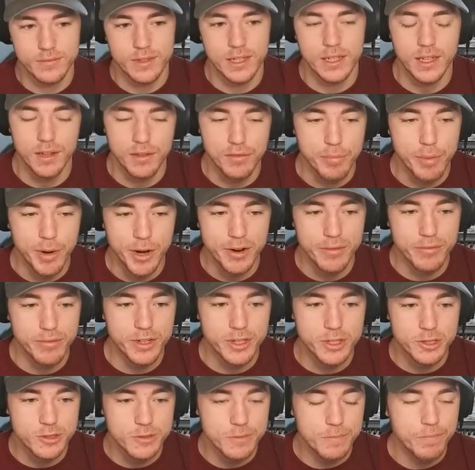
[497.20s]
I love
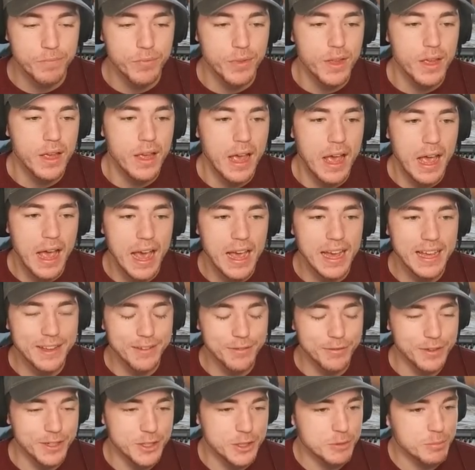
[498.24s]
parrotfish.
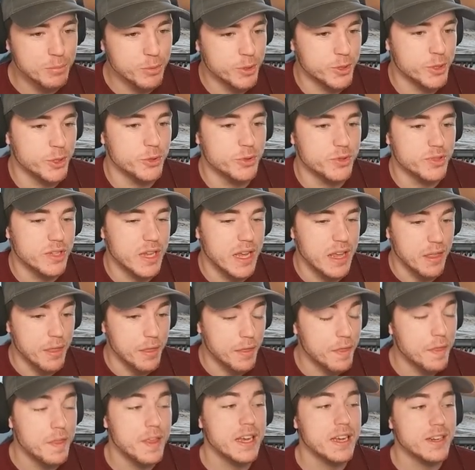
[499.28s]
Hagfish produce a
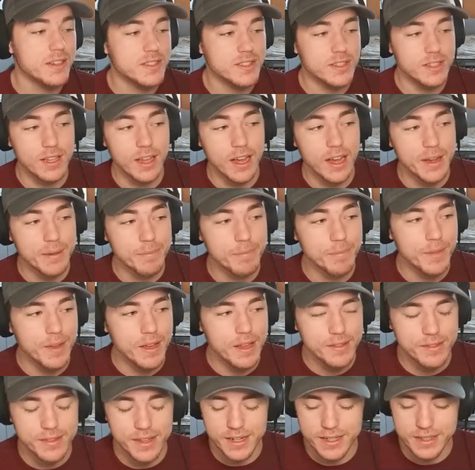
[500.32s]
thick slime
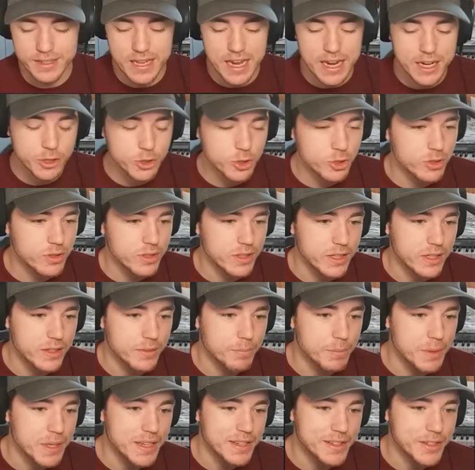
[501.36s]
that is actually
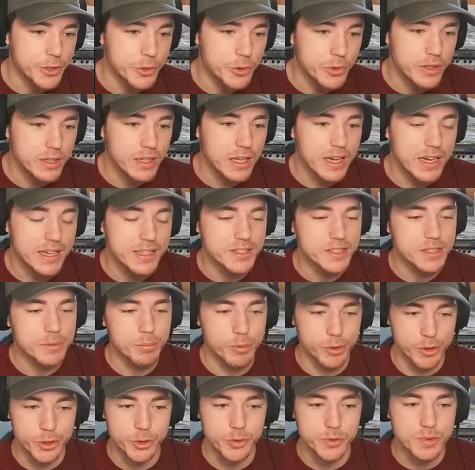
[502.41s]
being utilized to
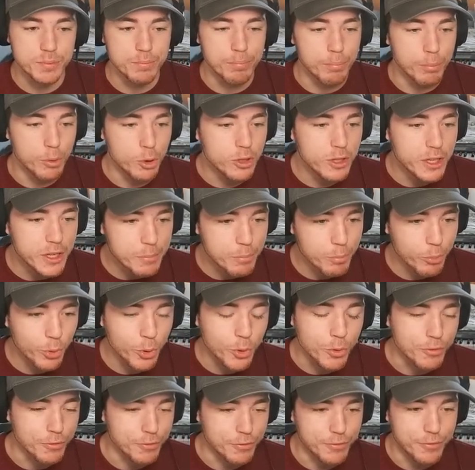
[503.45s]
produce
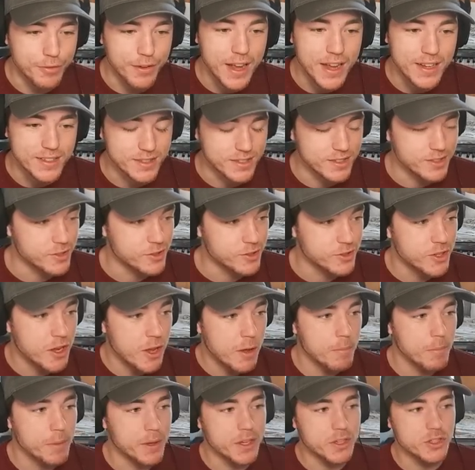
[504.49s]
bulletproof vests
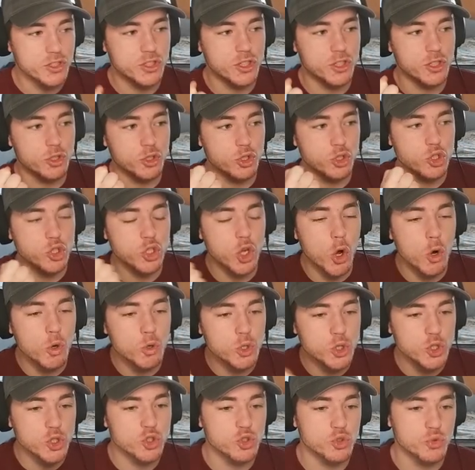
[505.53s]
because it is so
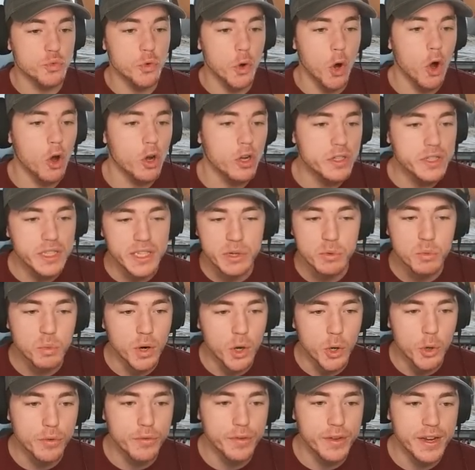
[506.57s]
strongly
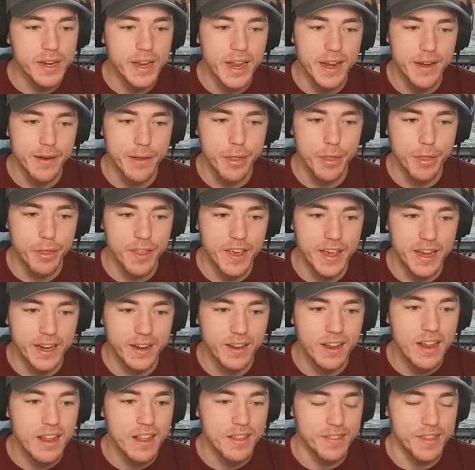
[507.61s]
woven and thick
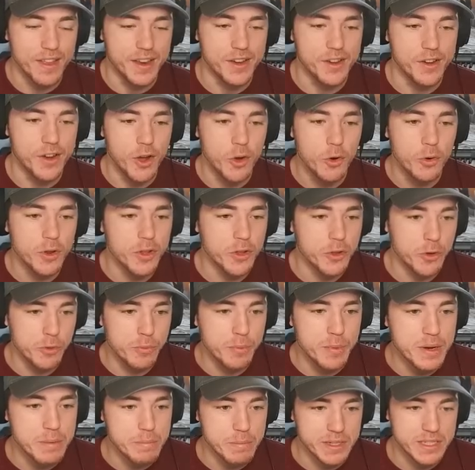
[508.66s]
that no
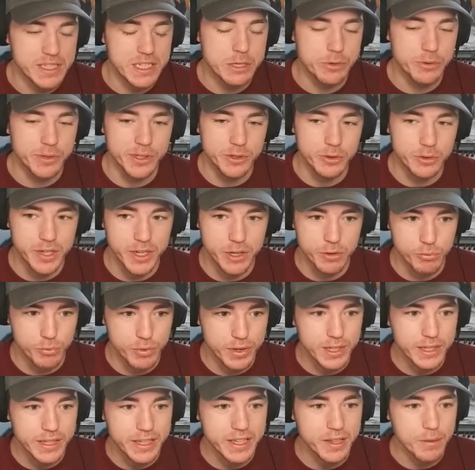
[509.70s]
human material can
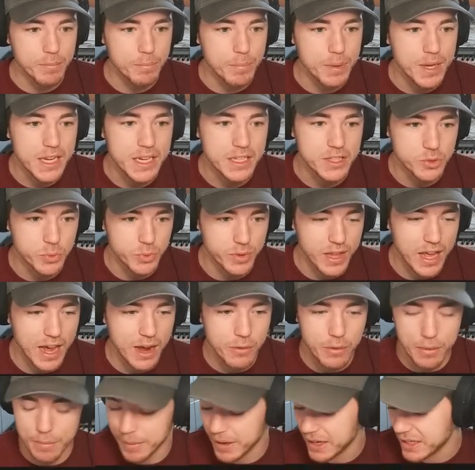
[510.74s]
really compete with
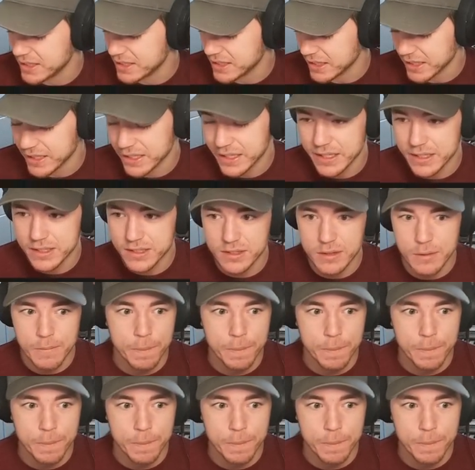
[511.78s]
how amazing it is.